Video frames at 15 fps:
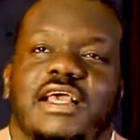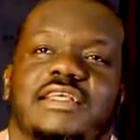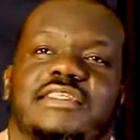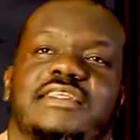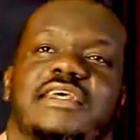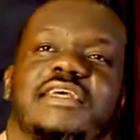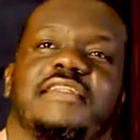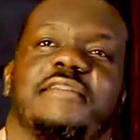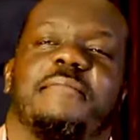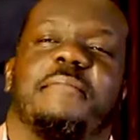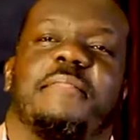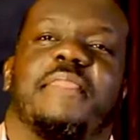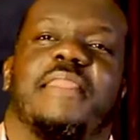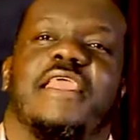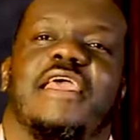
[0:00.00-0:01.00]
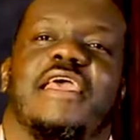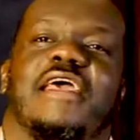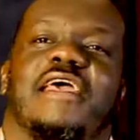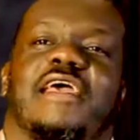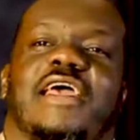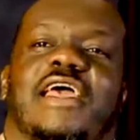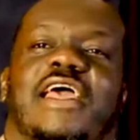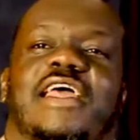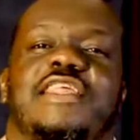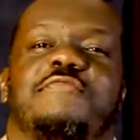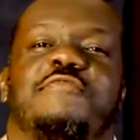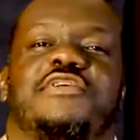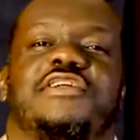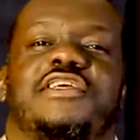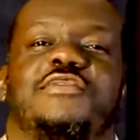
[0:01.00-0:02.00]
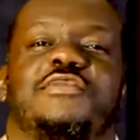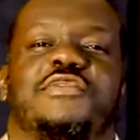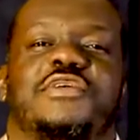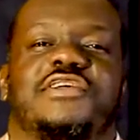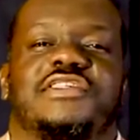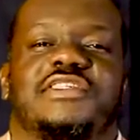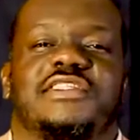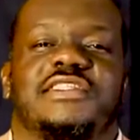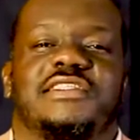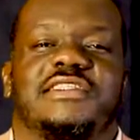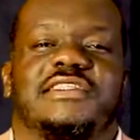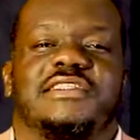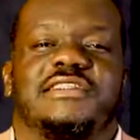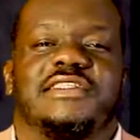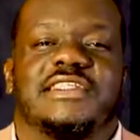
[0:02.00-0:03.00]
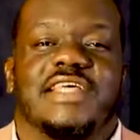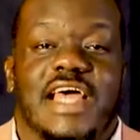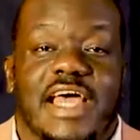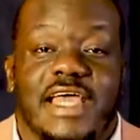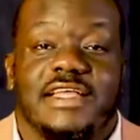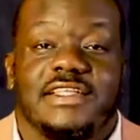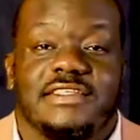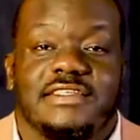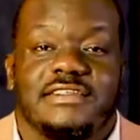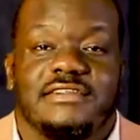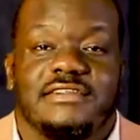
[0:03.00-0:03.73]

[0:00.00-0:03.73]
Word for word: he said, Anybody who doesn't tithe